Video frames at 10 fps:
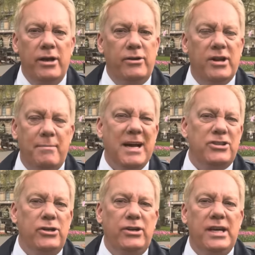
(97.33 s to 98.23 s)
You can
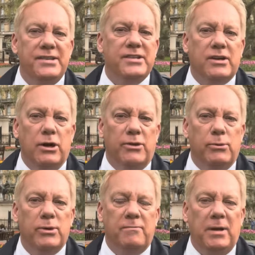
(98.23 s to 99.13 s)
imagine years ago
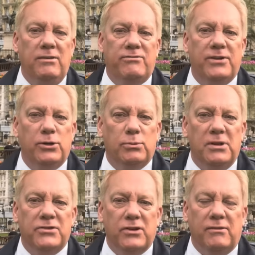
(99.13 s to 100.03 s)
they would have been filled
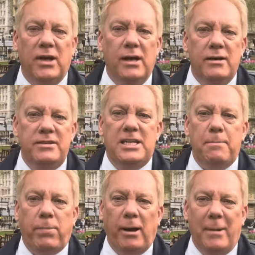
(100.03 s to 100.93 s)
with sort of
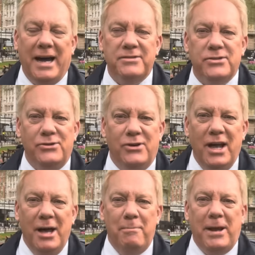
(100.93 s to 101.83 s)
diplomats and
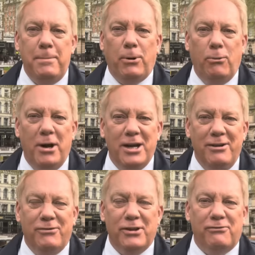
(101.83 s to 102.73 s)
people
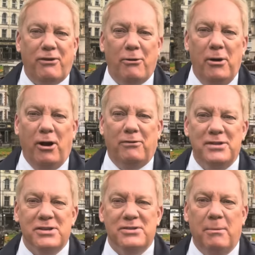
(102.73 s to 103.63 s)
working for the Foreign
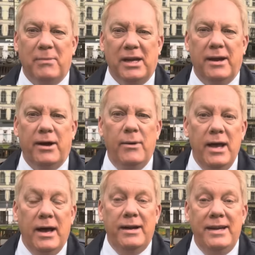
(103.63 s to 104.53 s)
Office or something, you know.
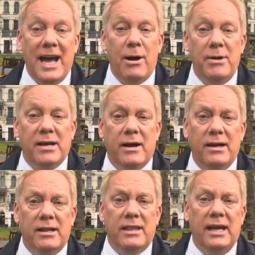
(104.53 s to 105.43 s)
And now you
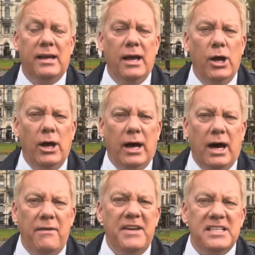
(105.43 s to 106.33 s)
kind of think,
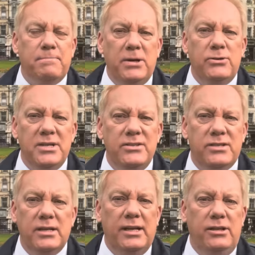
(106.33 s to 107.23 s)
are these buildings
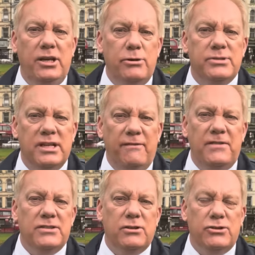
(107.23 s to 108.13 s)
still in use? And if
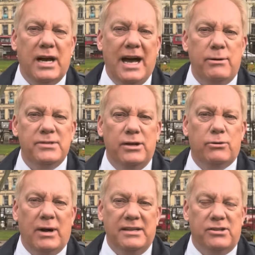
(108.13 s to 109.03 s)
there's such a housing
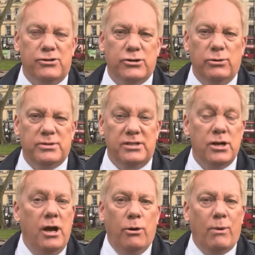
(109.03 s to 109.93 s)
crisis shortage,
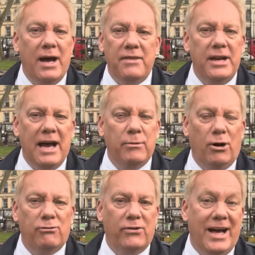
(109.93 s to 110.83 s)
why are they now
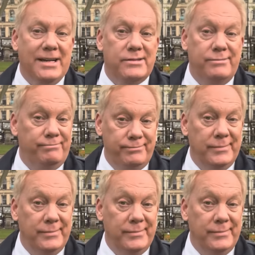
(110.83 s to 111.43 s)
not flats?